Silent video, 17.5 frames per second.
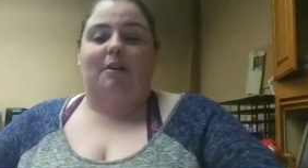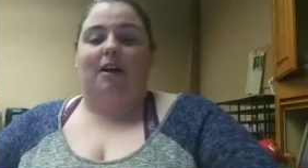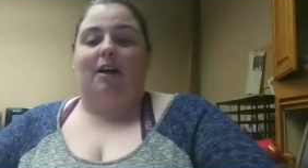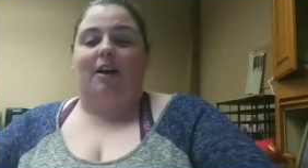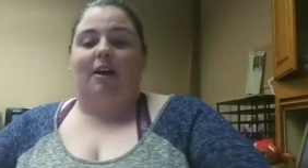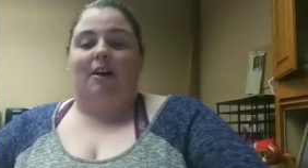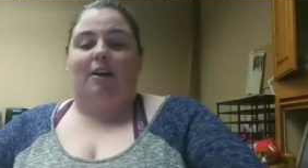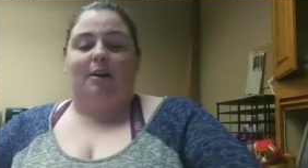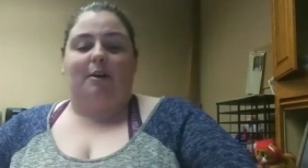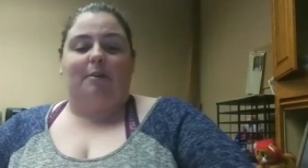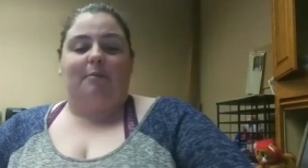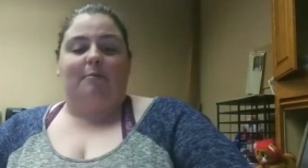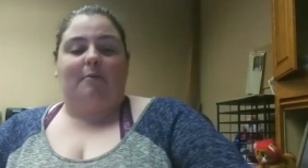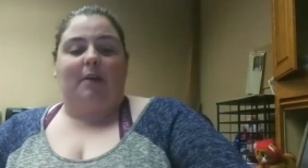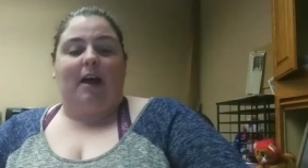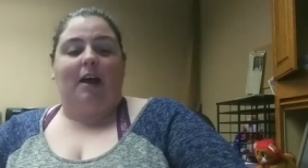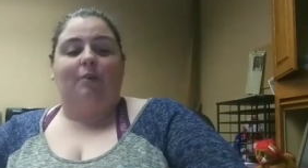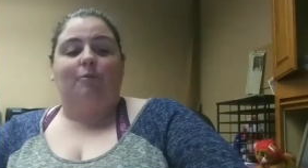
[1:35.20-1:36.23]

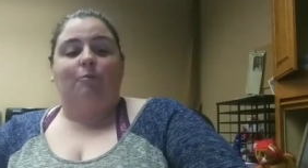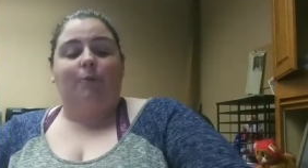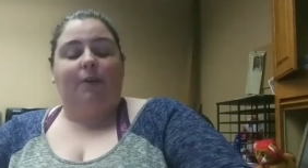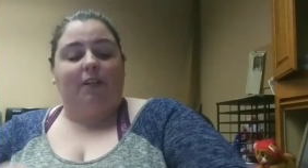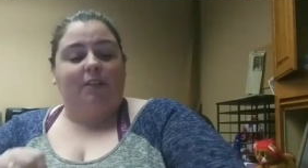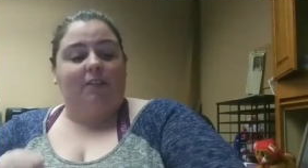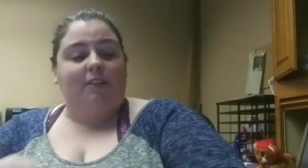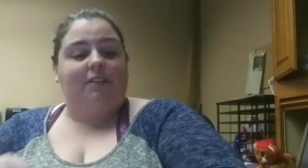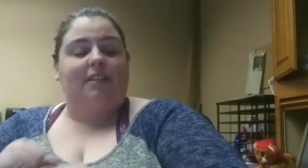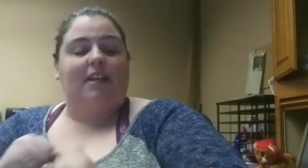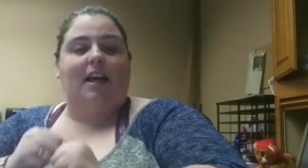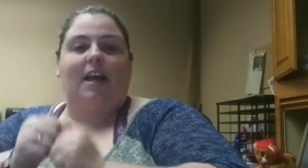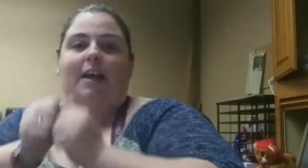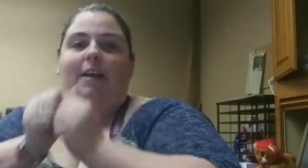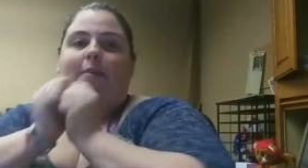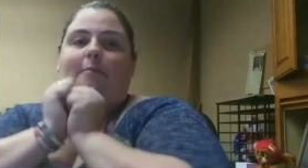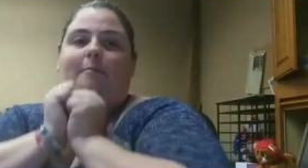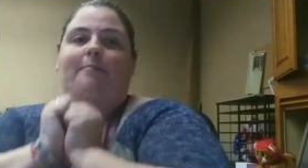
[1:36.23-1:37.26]
um, I will
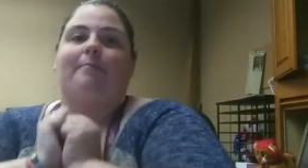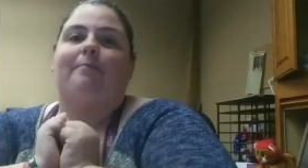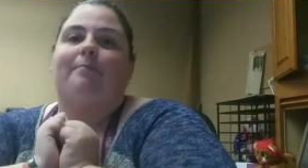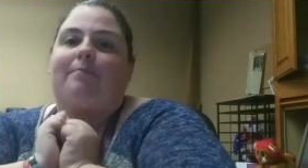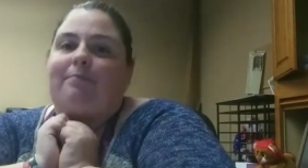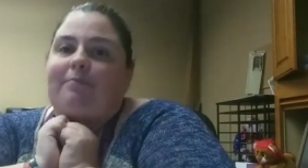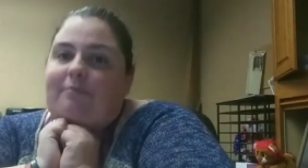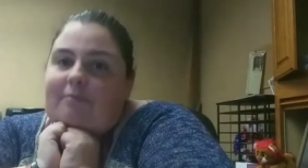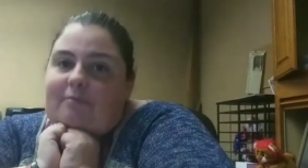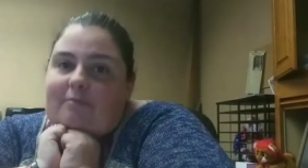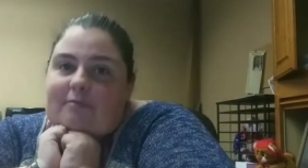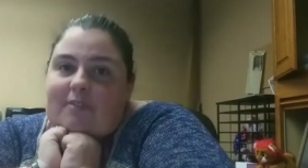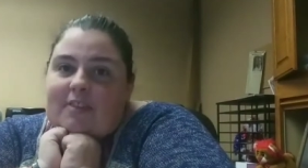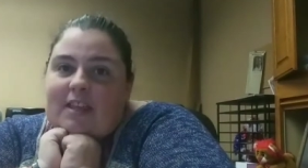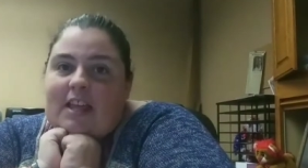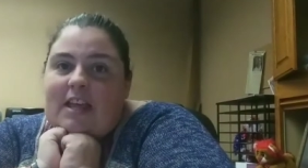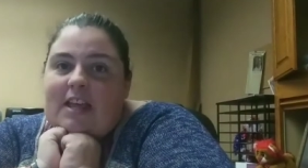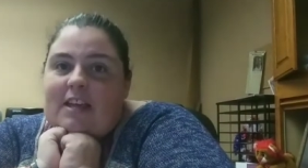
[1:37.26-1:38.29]
say
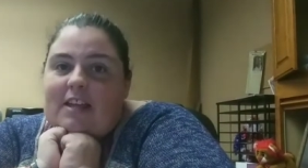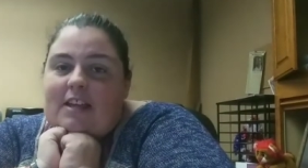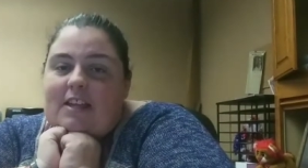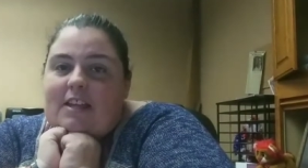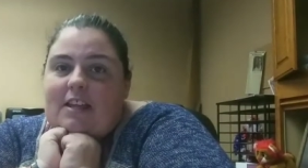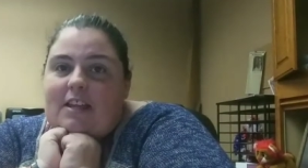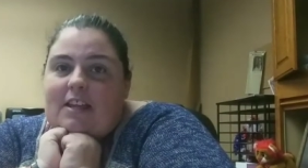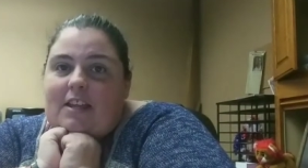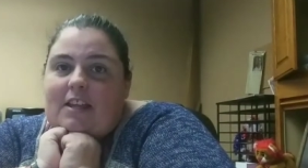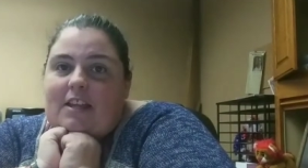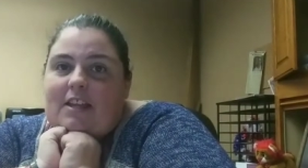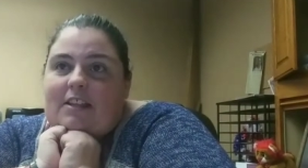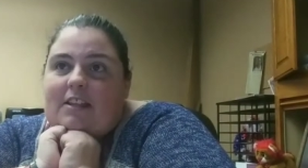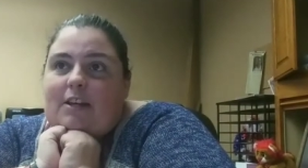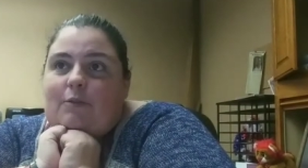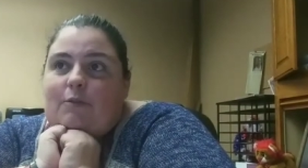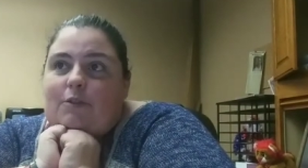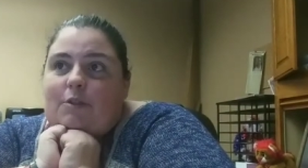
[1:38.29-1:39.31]
that
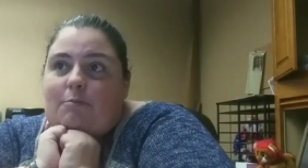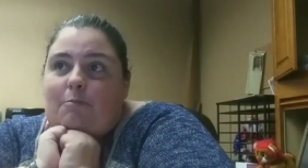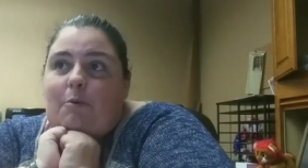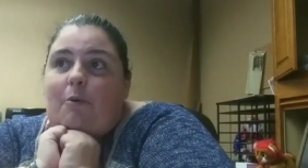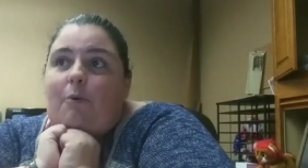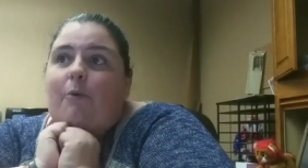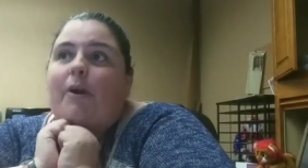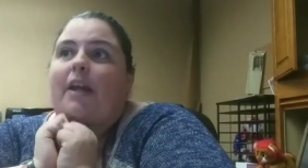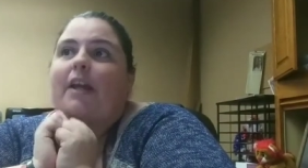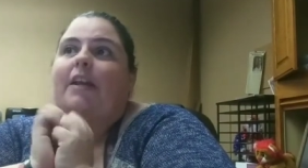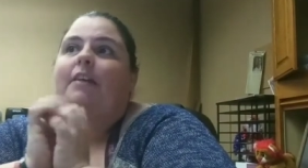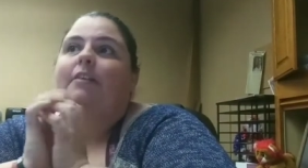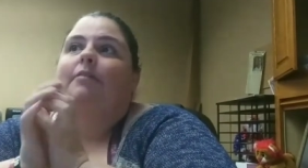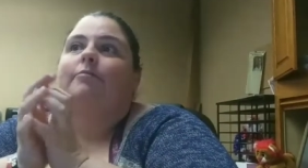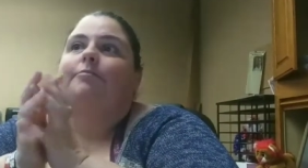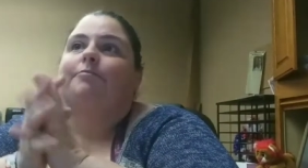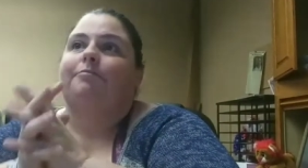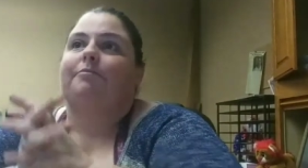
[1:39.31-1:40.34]
there was a point
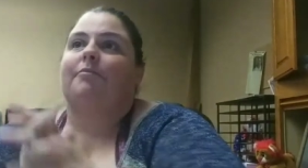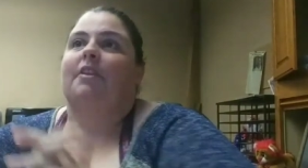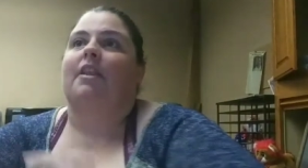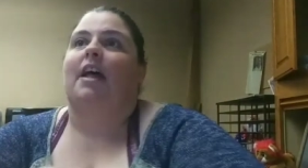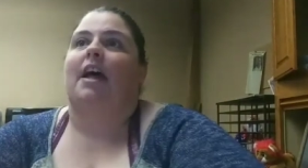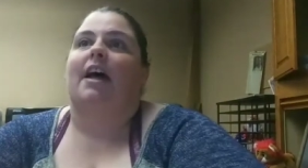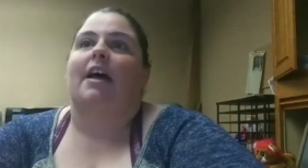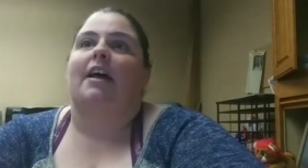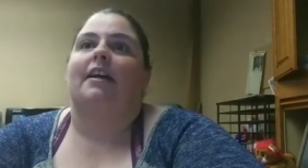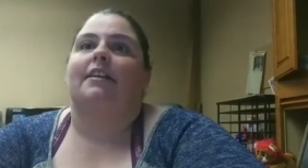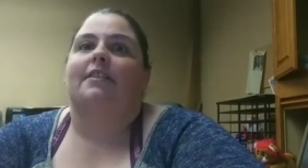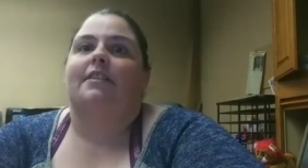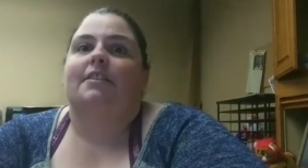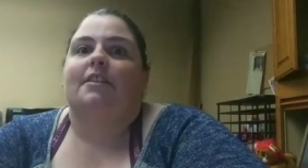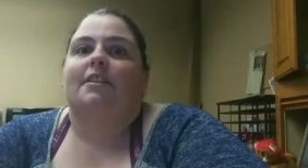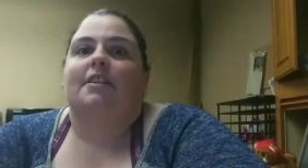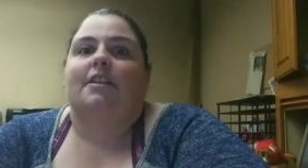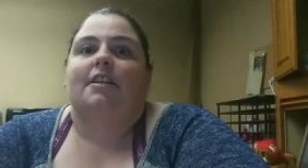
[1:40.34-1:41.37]
that